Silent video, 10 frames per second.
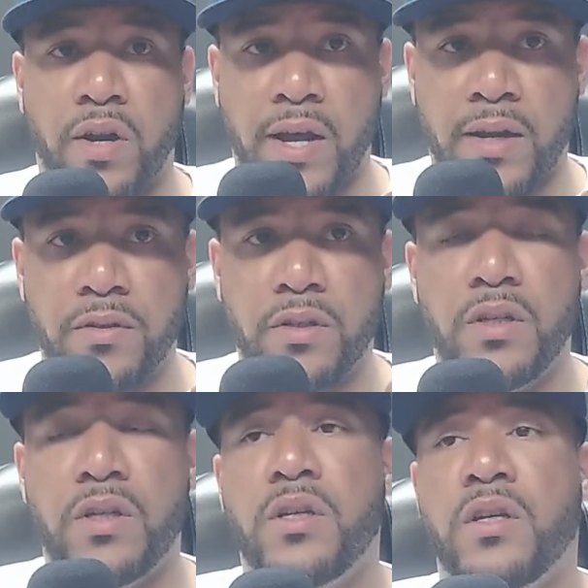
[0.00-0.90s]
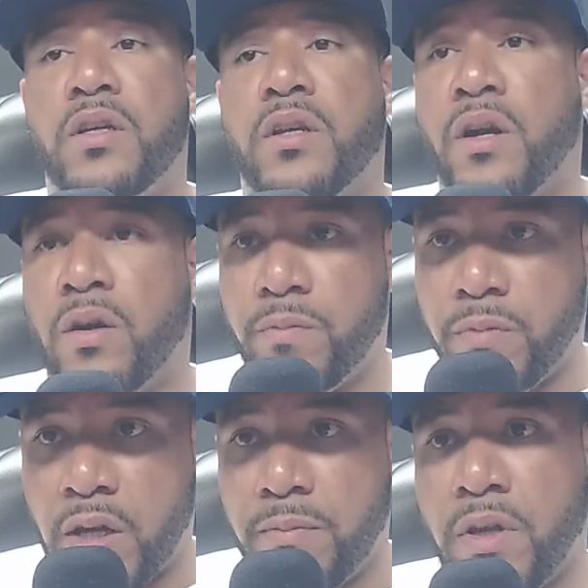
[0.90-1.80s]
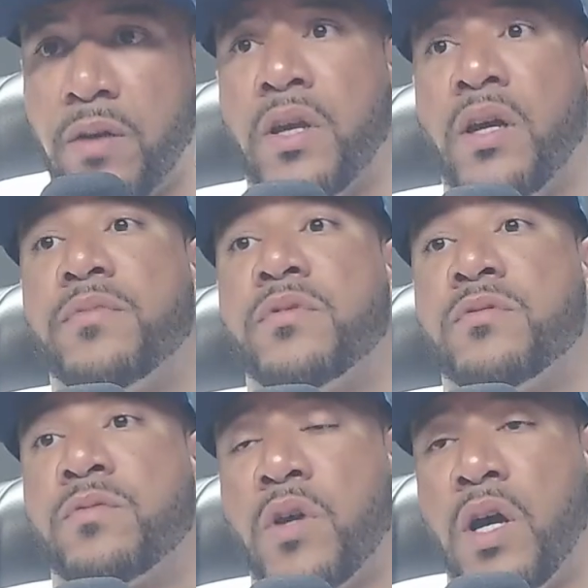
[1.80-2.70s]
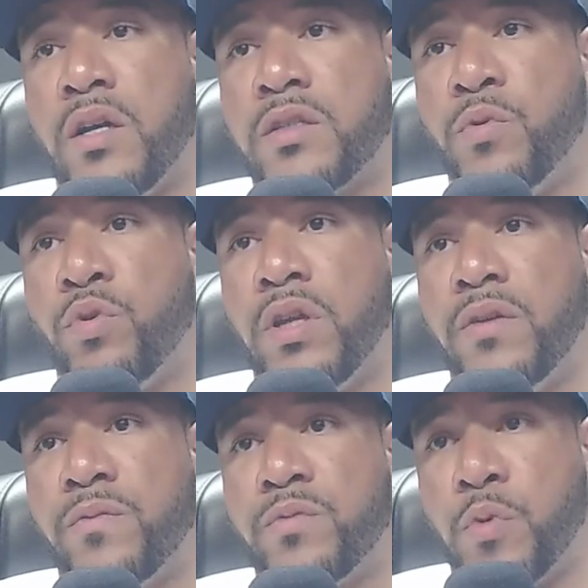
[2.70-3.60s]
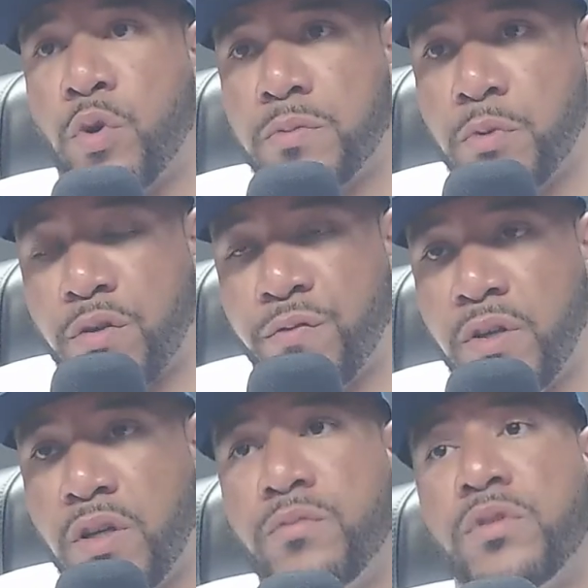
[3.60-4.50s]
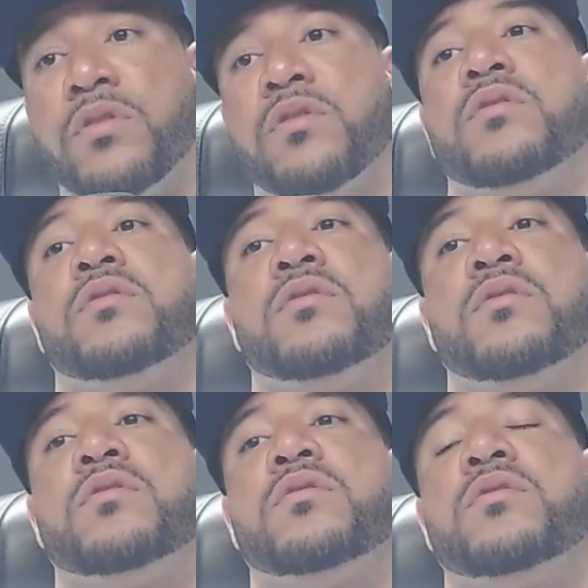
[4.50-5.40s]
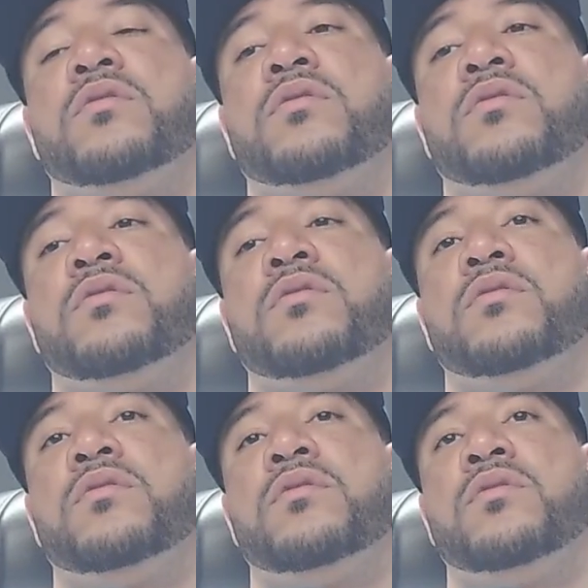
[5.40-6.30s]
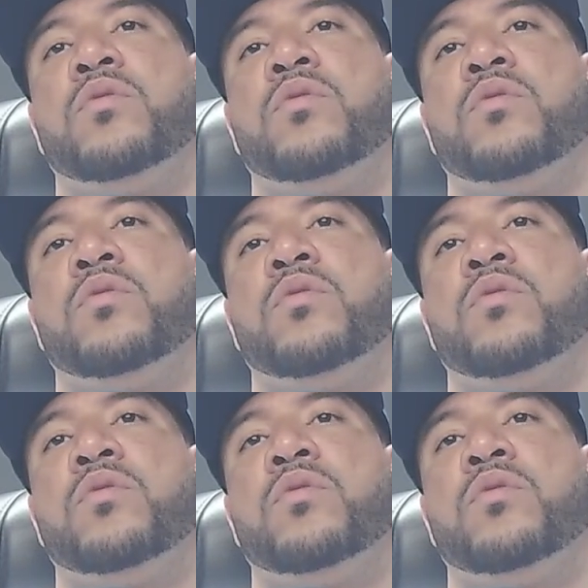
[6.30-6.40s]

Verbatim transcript: on. Skating party, yeah. You know, yep. Spooky Films. Spooky.